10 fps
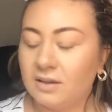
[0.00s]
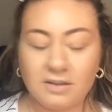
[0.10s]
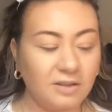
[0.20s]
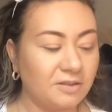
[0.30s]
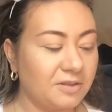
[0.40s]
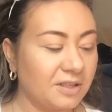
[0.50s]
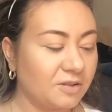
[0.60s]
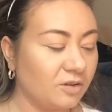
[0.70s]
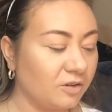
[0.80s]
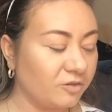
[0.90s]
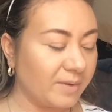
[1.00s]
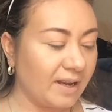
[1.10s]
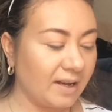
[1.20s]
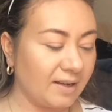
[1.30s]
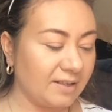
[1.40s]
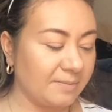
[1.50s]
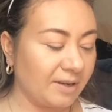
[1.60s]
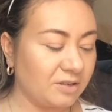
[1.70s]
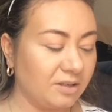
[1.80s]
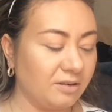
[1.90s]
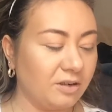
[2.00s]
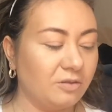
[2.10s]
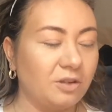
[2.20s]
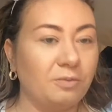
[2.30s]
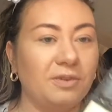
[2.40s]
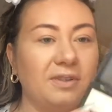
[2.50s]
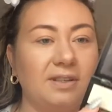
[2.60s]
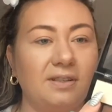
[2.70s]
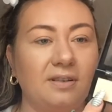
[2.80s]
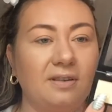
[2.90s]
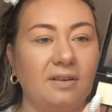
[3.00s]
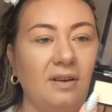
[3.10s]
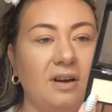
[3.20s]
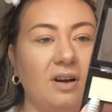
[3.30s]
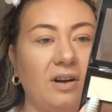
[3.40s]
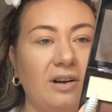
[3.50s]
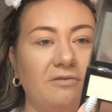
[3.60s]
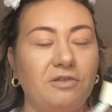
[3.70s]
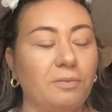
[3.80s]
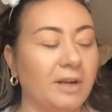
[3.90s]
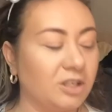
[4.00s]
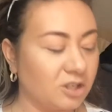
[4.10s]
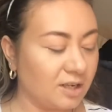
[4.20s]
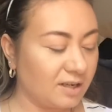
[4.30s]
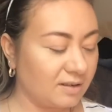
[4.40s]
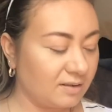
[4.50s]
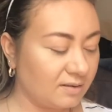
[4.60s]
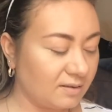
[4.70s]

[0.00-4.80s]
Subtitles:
So to dust all over my eyes, I'm actually going to go in with this ivory white shade.